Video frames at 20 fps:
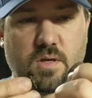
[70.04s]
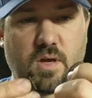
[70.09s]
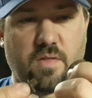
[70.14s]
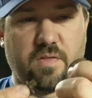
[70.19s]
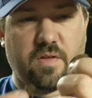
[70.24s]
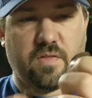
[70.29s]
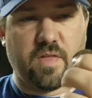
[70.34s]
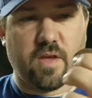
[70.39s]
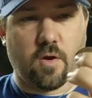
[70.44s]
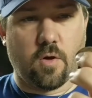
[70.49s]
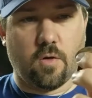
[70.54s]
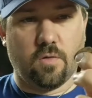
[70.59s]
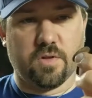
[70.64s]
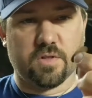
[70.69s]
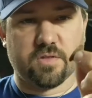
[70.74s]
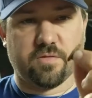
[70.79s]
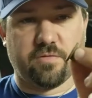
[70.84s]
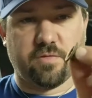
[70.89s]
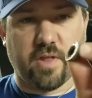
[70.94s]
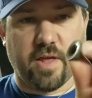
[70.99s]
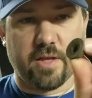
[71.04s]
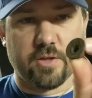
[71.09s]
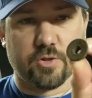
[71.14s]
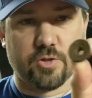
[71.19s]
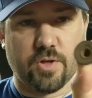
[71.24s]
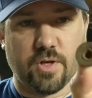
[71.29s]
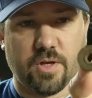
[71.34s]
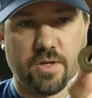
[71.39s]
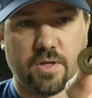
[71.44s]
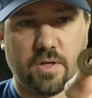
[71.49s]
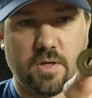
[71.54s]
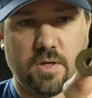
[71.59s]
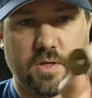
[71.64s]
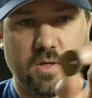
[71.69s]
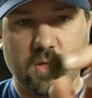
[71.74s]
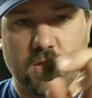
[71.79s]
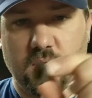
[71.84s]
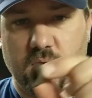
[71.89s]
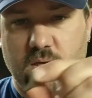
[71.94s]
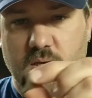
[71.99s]
I think they call this a flange nut.
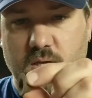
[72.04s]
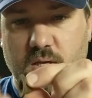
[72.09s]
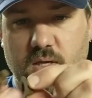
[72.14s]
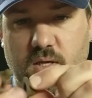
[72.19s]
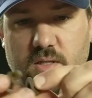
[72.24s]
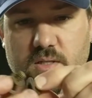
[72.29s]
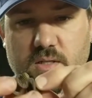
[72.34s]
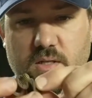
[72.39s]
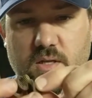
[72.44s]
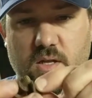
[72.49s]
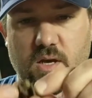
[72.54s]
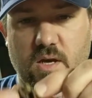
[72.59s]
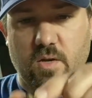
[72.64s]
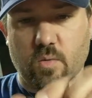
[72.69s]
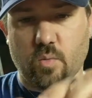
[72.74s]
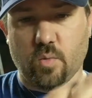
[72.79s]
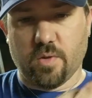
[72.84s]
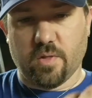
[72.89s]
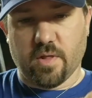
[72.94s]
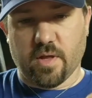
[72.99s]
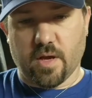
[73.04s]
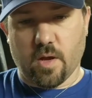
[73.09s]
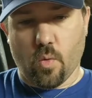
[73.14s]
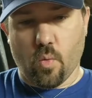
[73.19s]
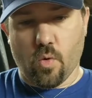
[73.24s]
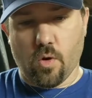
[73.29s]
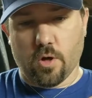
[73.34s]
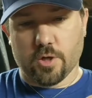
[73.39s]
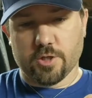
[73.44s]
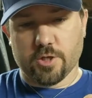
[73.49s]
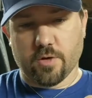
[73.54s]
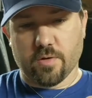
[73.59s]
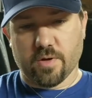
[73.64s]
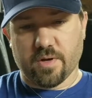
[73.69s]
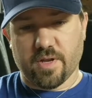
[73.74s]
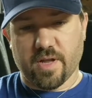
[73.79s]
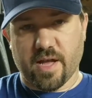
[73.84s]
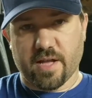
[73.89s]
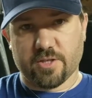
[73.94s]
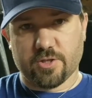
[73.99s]
It's a nut with like a washer
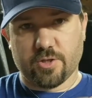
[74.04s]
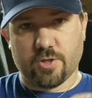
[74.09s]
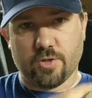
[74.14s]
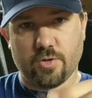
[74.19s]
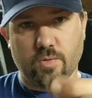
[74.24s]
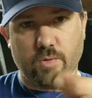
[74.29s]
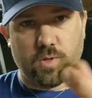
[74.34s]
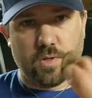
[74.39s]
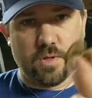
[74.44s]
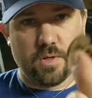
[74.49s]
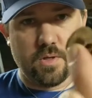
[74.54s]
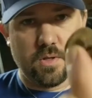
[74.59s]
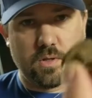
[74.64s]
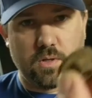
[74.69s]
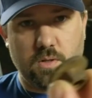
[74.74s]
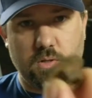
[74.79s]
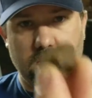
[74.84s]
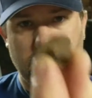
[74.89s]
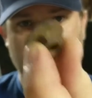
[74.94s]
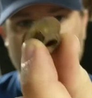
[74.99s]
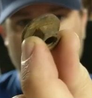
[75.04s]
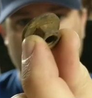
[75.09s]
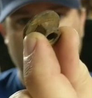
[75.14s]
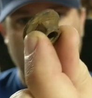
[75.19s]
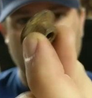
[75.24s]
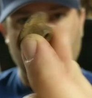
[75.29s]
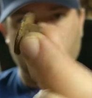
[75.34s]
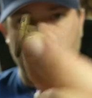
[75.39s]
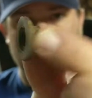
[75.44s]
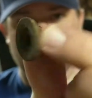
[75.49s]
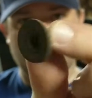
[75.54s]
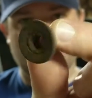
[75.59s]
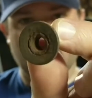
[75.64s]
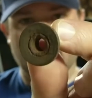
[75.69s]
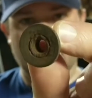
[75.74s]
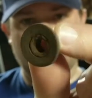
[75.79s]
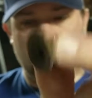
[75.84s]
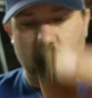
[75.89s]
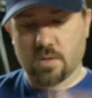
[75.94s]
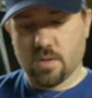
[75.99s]
attached to it. See?
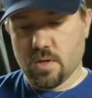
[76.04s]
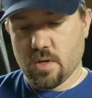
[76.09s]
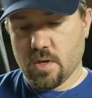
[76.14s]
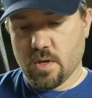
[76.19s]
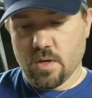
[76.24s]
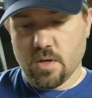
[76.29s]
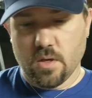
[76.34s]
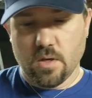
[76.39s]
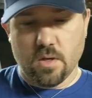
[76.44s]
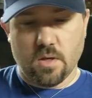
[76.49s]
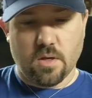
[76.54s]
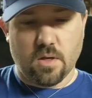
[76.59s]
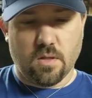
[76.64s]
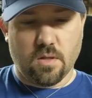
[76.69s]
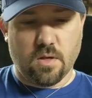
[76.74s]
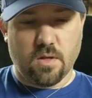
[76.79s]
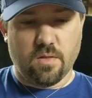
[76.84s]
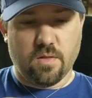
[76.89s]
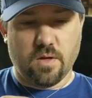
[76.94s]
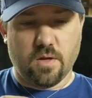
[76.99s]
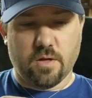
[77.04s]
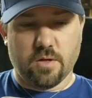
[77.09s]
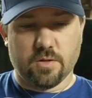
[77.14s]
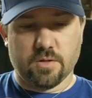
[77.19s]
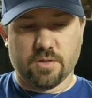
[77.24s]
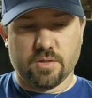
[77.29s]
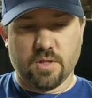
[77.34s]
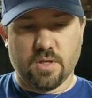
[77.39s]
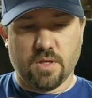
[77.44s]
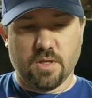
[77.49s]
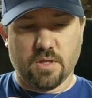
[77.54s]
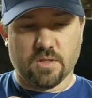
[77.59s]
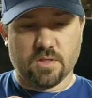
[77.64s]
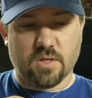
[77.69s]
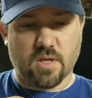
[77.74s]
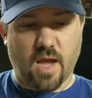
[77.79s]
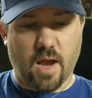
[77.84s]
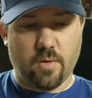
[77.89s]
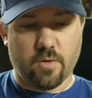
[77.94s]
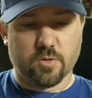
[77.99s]
And then there's these
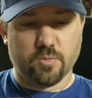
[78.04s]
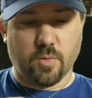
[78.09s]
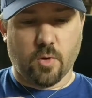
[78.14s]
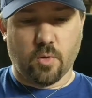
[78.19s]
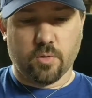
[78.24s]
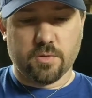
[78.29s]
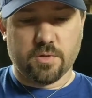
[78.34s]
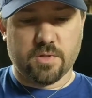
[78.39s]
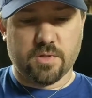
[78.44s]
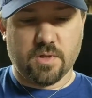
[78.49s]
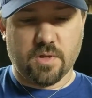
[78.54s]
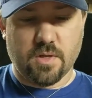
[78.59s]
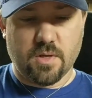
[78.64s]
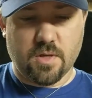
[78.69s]
carriage bolts.